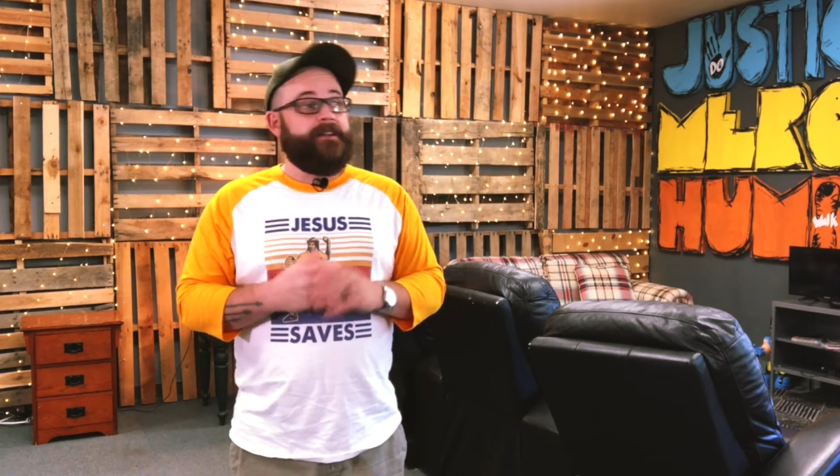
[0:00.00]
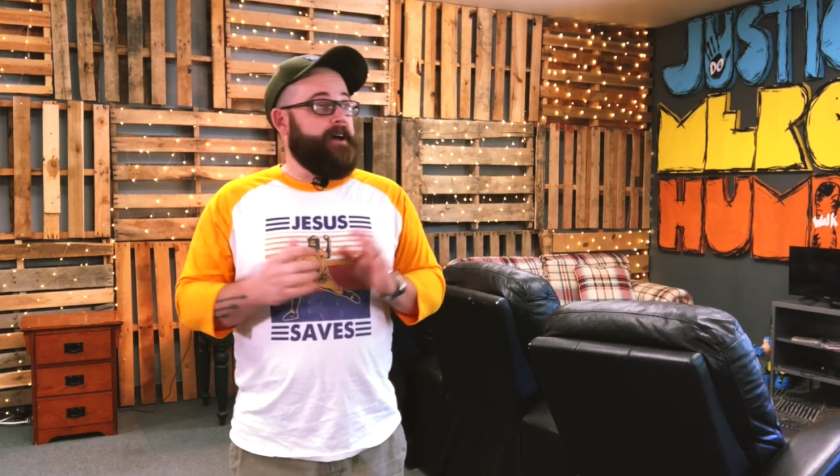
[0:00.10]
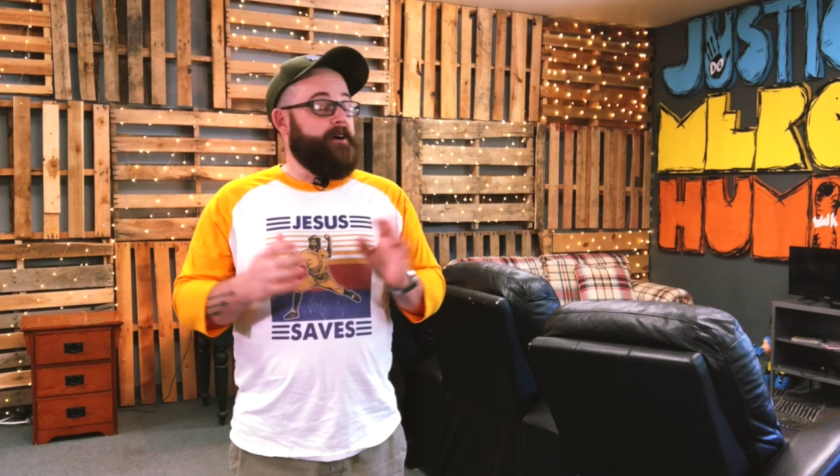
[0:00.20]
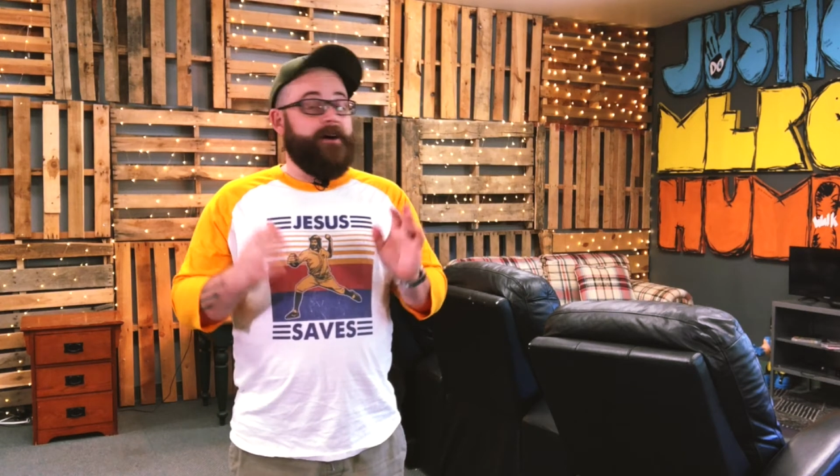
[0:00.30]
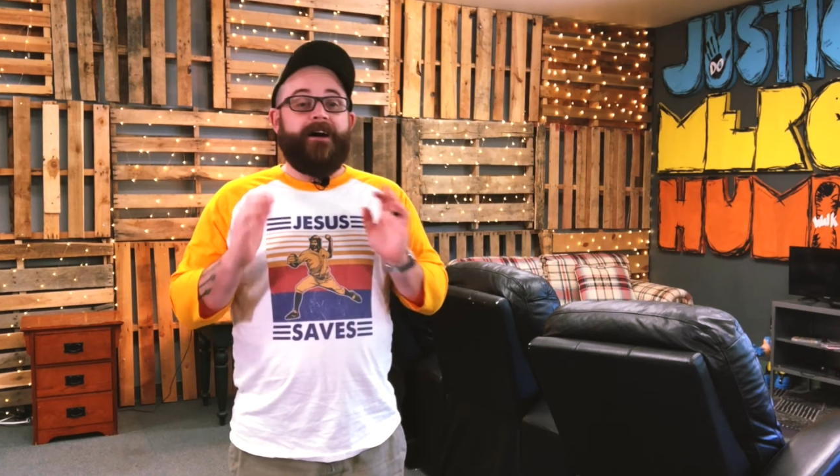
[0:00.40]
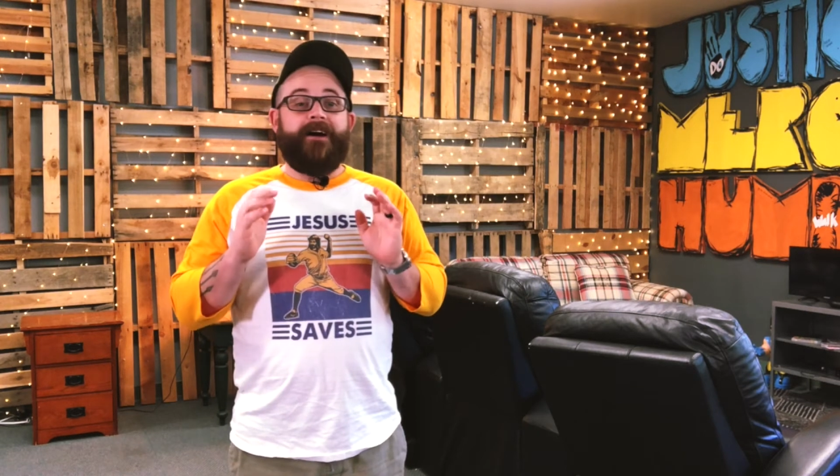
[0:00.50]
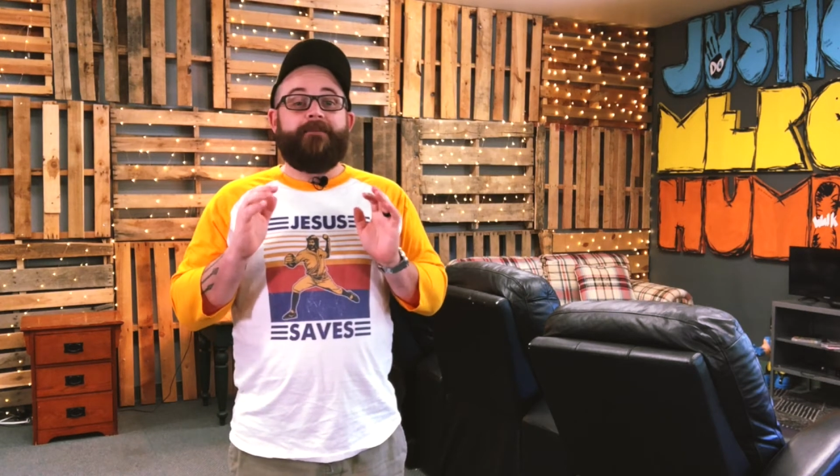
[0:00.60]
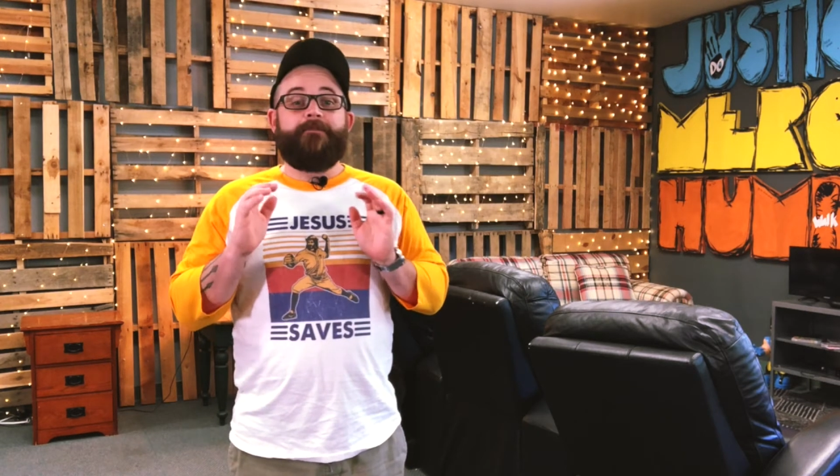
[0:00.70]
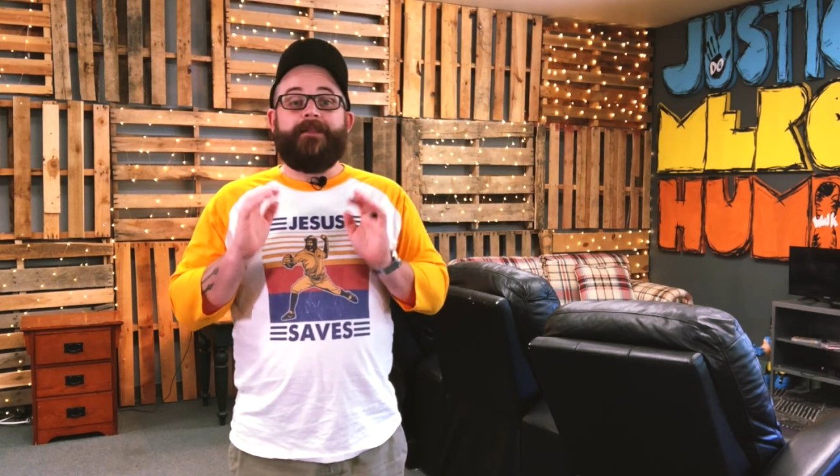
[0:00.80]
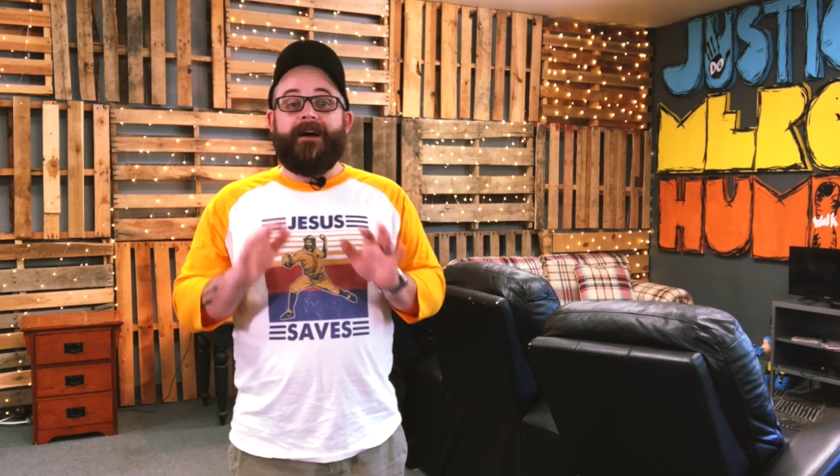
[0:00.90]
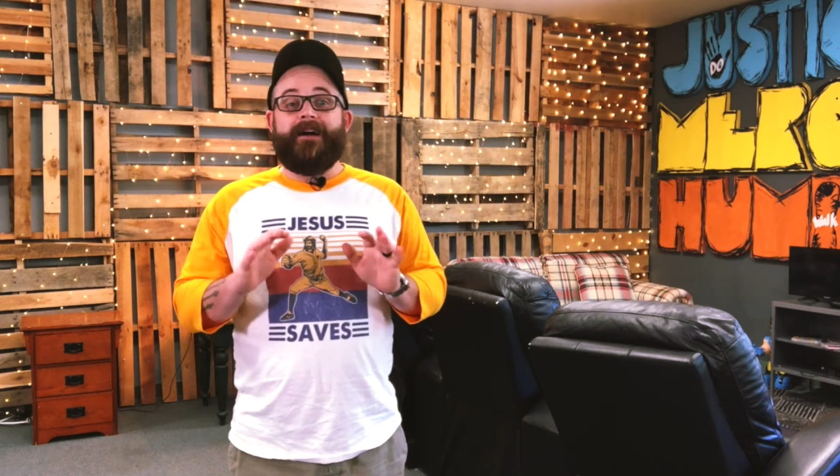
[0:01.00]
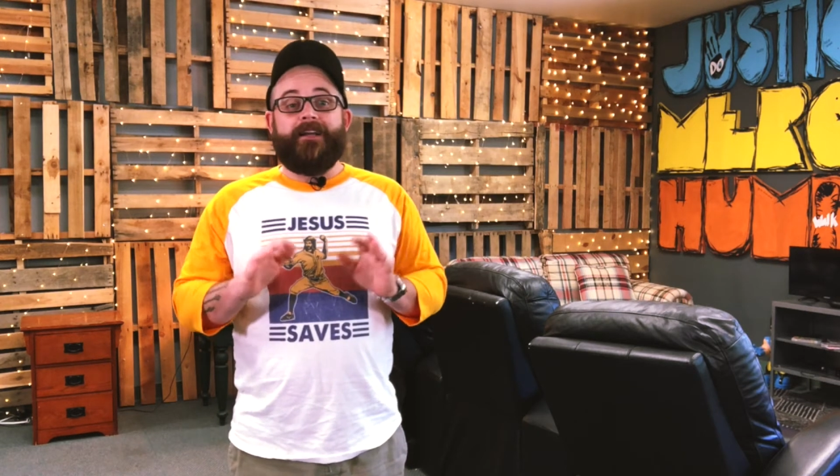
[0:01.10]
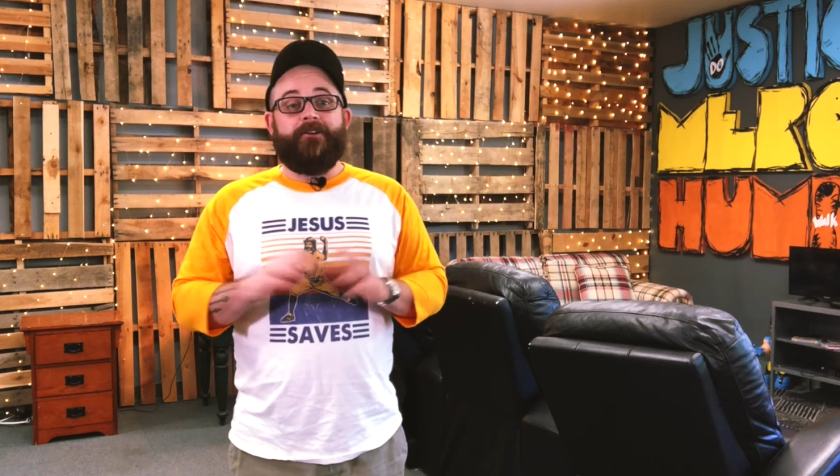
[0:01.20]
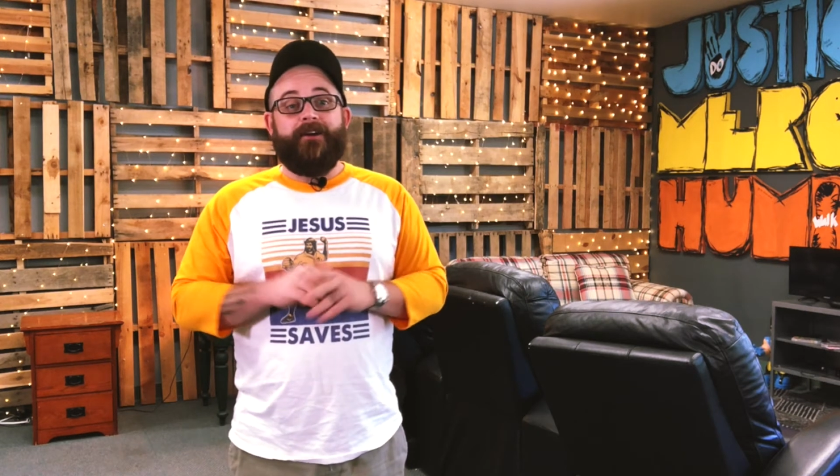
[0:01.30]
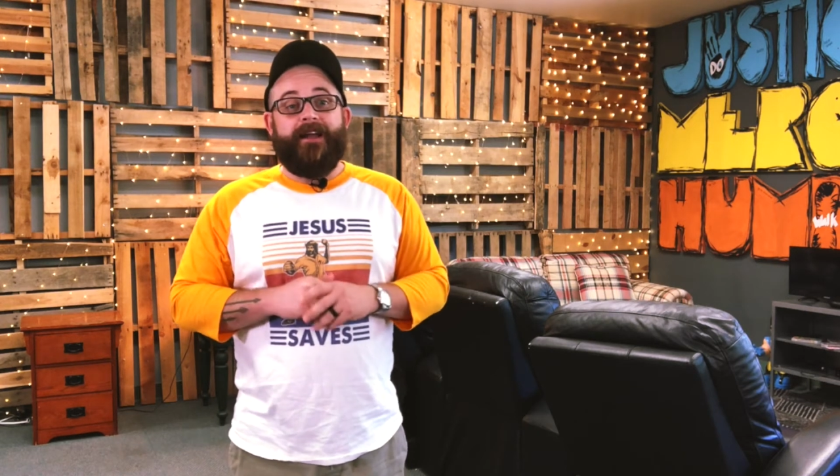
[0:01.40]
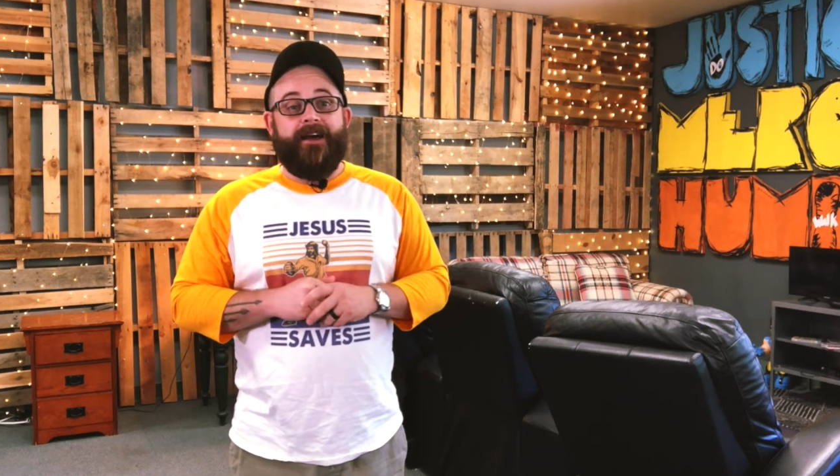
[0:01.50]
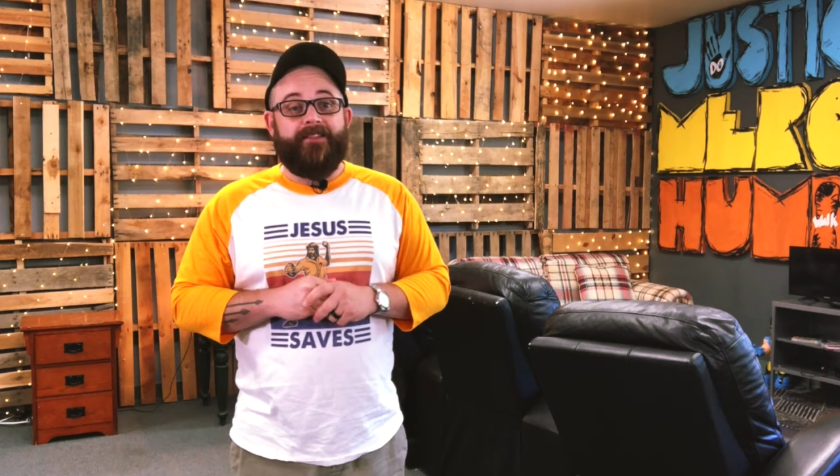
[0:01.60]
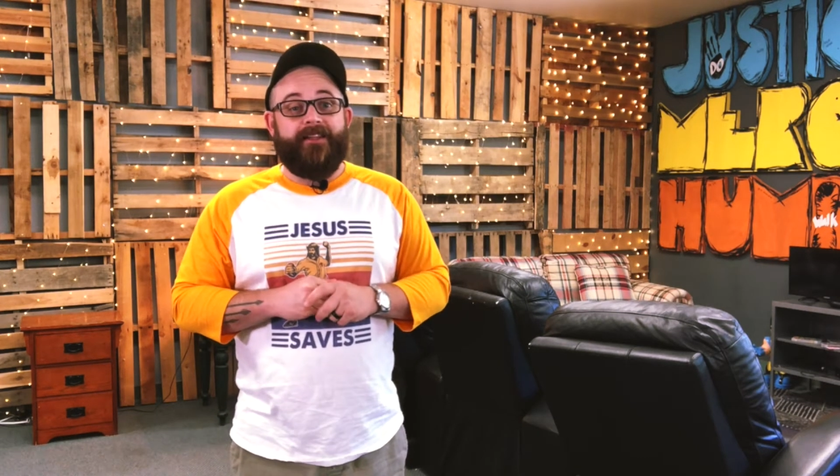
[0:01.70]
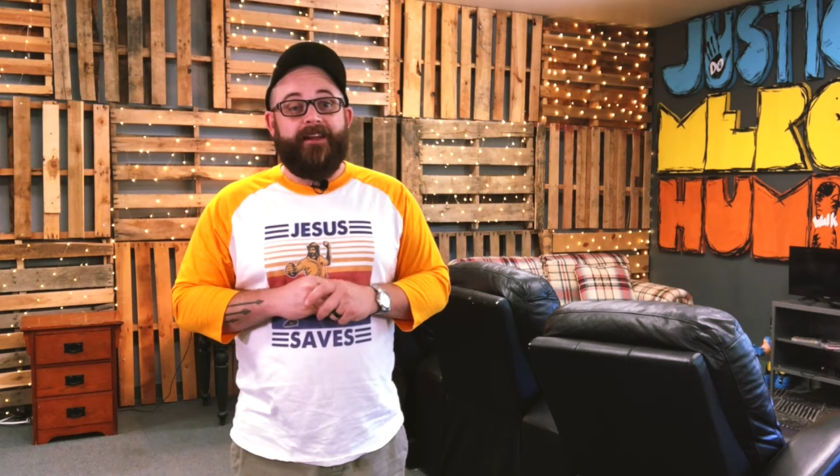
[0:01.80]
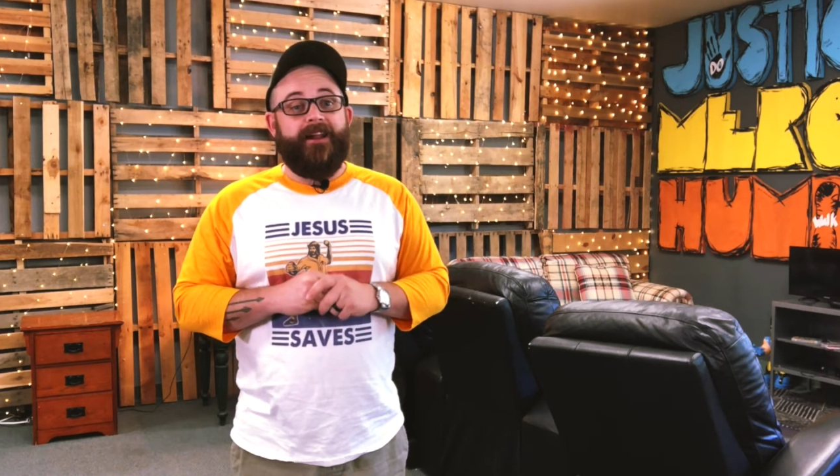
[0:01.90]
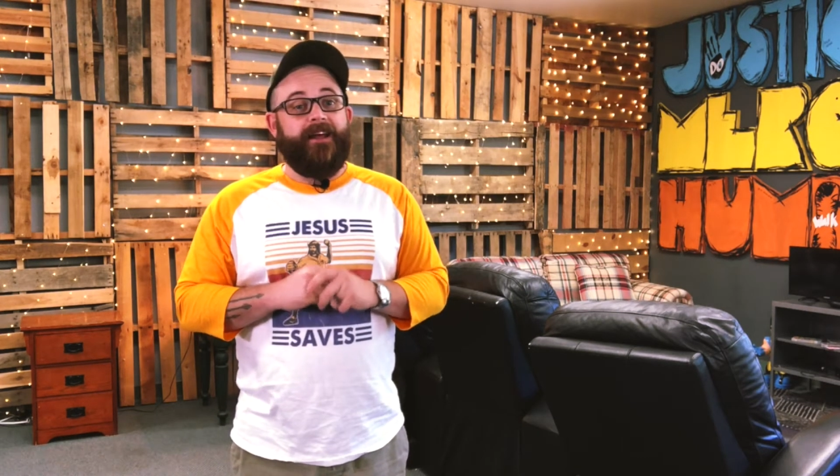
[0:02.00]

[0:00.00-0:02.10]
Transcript: Now, I'm not a great athlete.